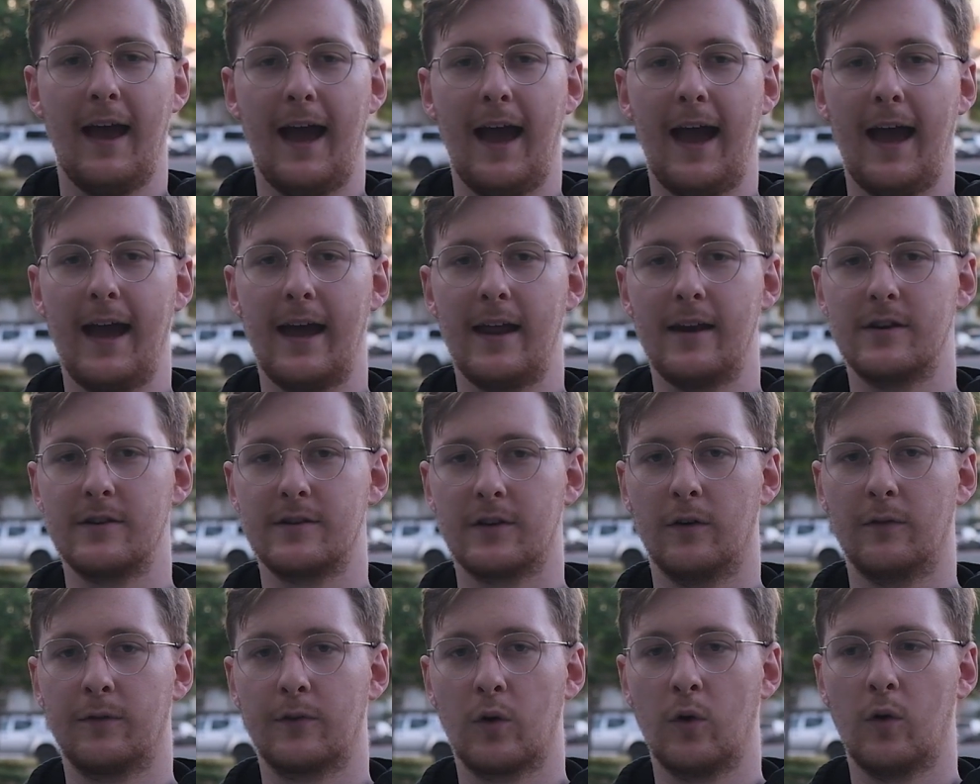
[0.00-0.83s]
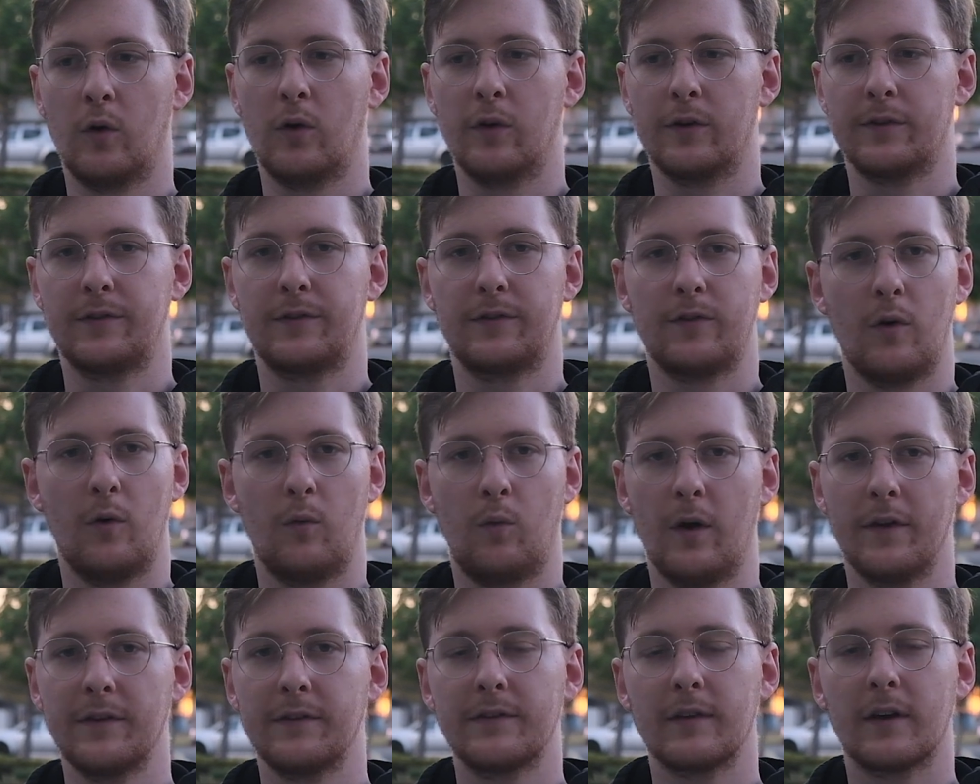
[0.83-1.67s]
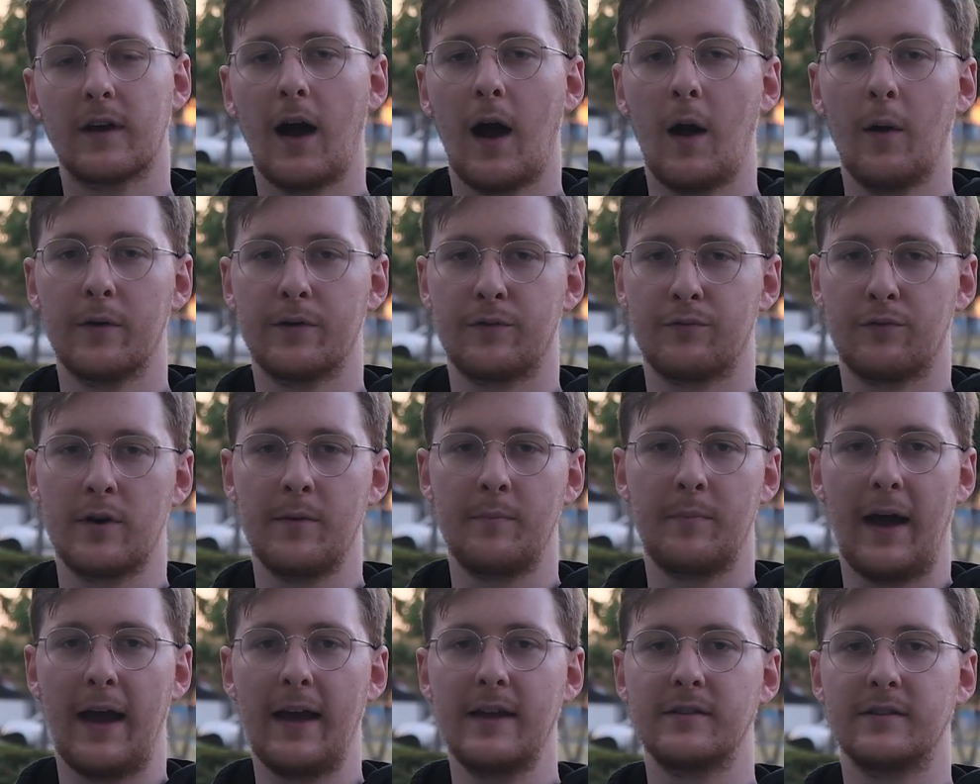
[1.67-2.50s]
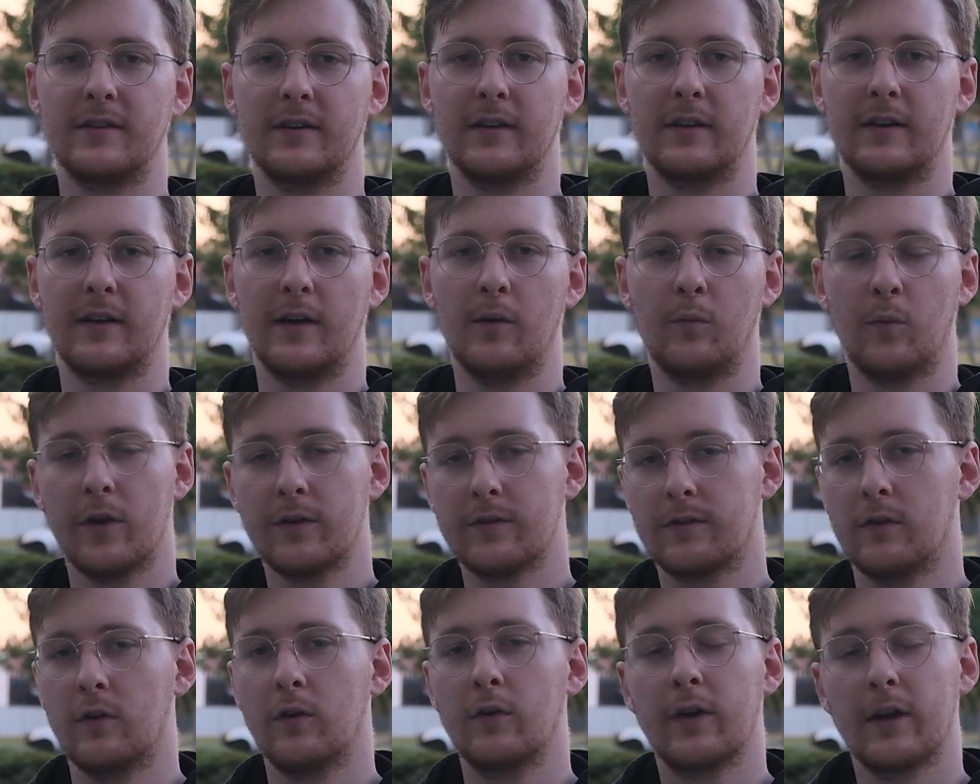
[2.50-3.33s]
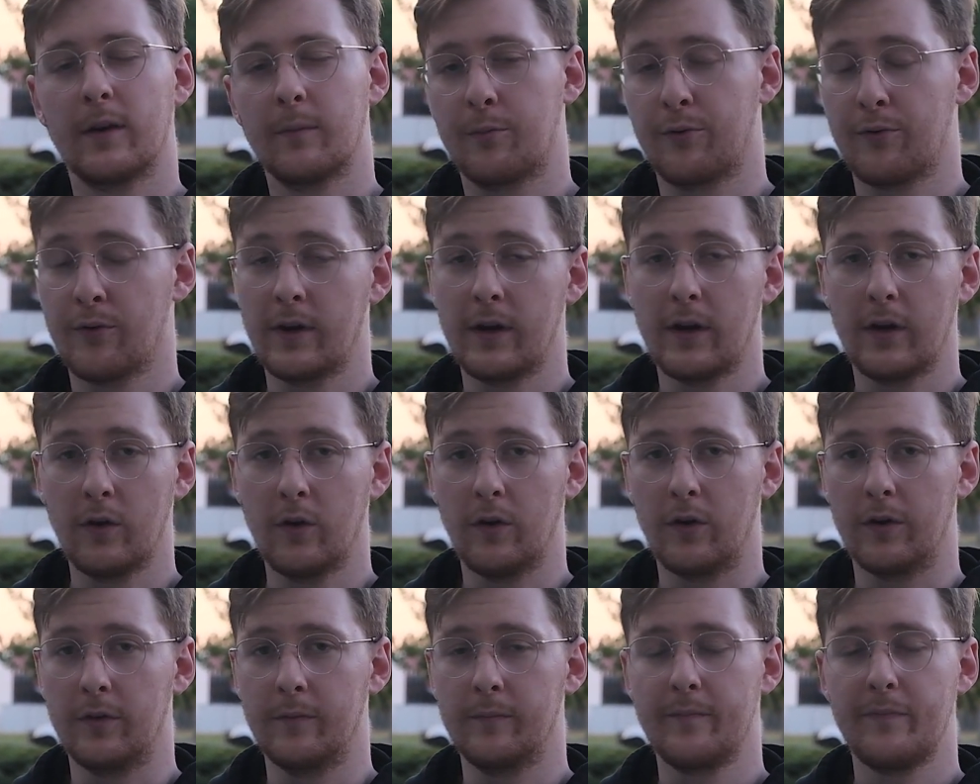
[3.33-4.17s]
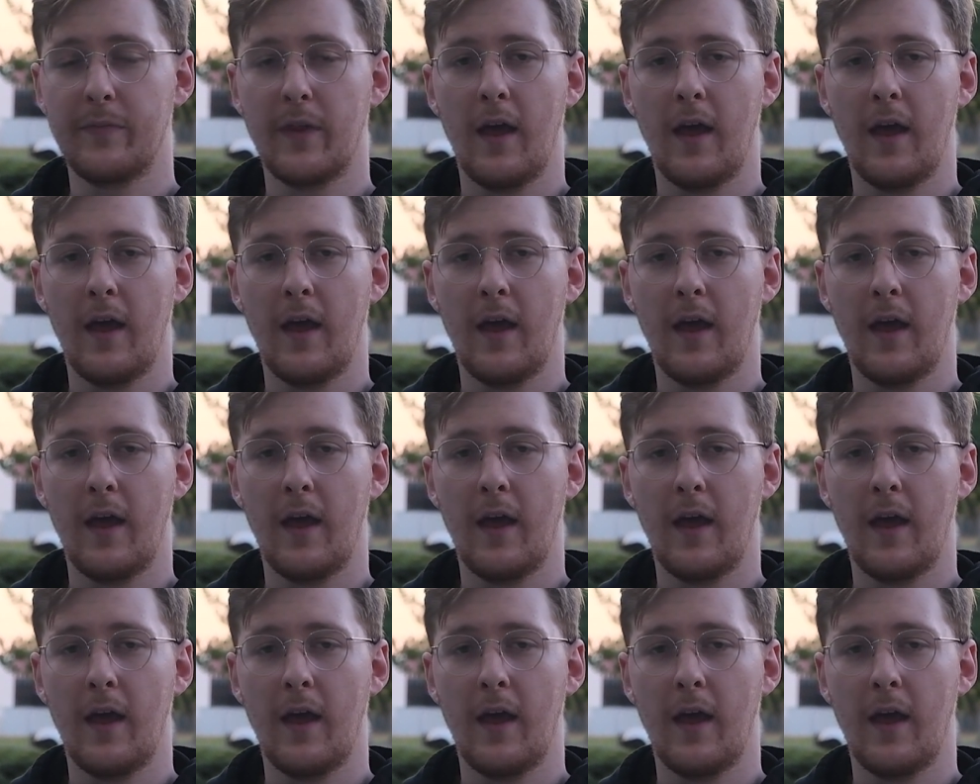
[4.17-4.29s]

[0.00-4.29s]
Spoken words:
and of course once the car was repainted it was looking pretty good,